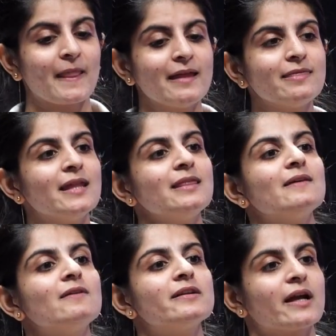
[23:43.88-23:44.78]
and then
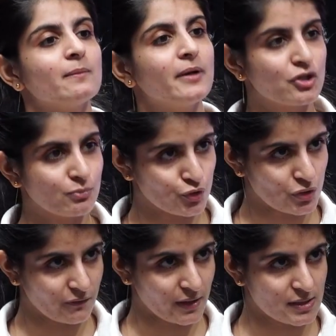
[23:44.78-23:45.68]
they will recommend you
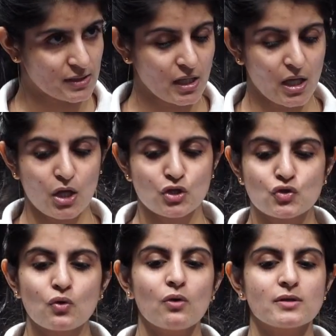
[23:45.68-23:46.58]
mutual funds.
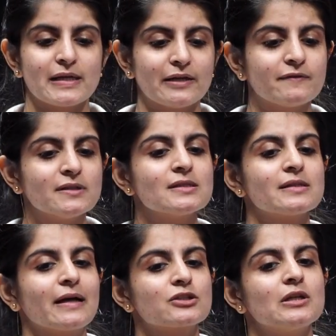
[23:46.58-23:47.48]
So Z Funds
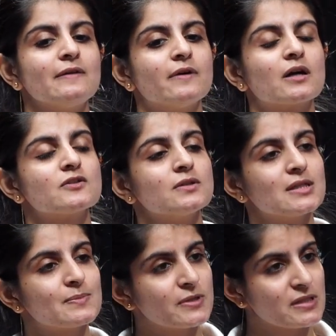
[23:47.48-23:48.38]
actually works on
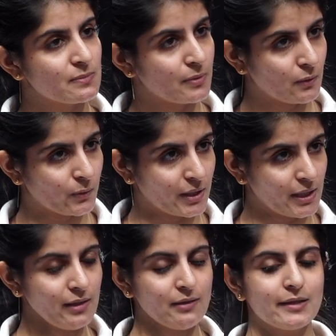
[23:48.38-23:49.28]
this principle
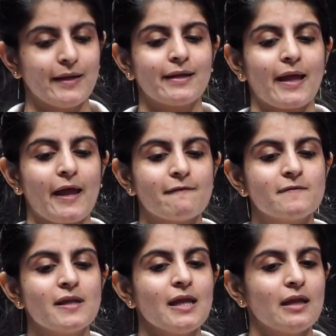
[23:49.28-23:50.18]
only, that
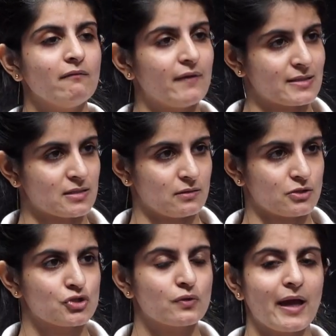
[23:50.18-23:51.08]
every investor
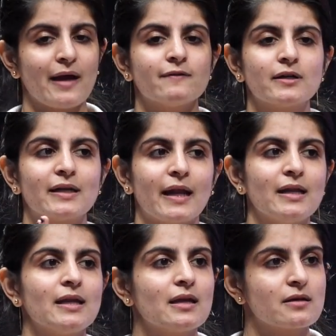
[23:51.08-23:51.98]
should have a
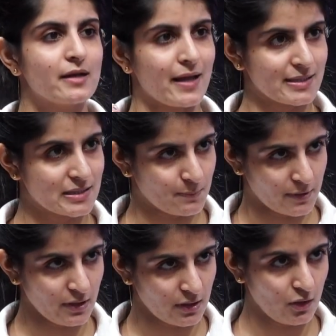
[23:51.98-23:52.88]
dedicated
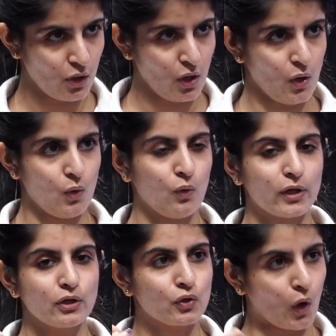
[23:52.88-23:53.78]
expert who
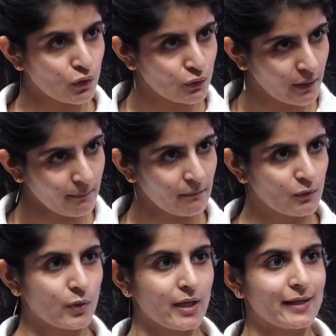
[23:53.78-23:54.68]
can talk to them,
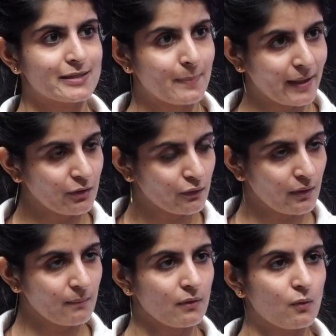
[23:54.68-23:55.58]
who can explain to
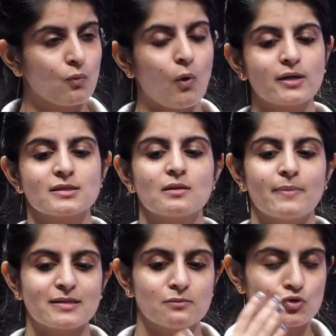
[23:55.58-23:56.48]
them what is the
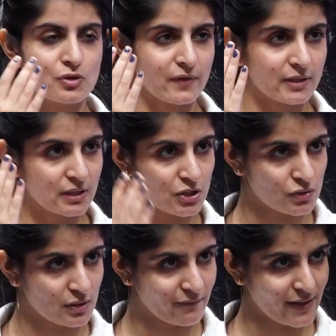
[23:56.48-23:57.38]
best mutual fund that they
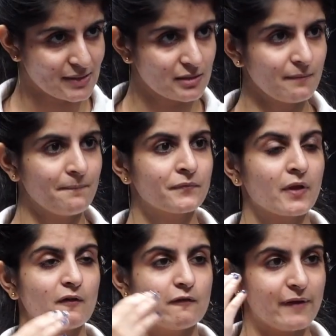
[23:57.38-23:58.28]
should invest in,
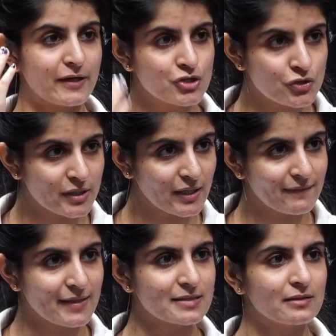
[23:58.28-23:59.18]
when should they
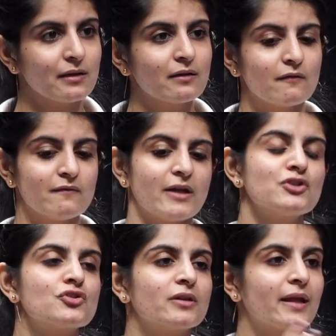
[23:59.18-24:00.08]
invest in it,
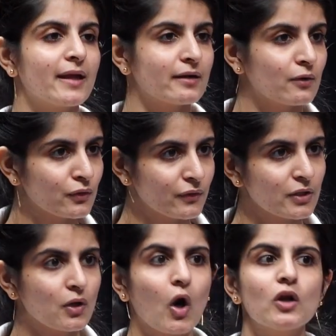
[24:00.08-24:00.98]
when should they get out of
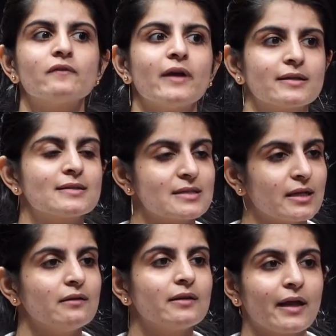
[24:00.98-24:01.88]
it. All of that is
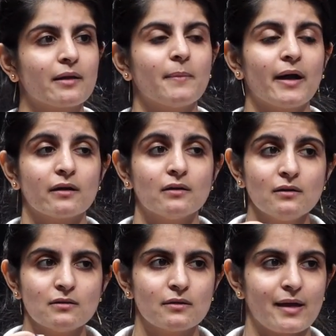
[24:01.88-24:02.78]
taken care by
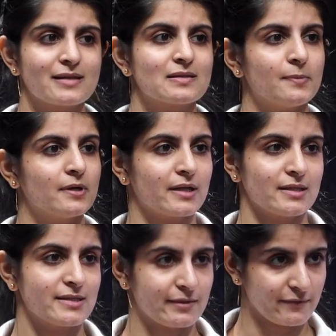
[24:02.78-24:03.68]
a expert at Z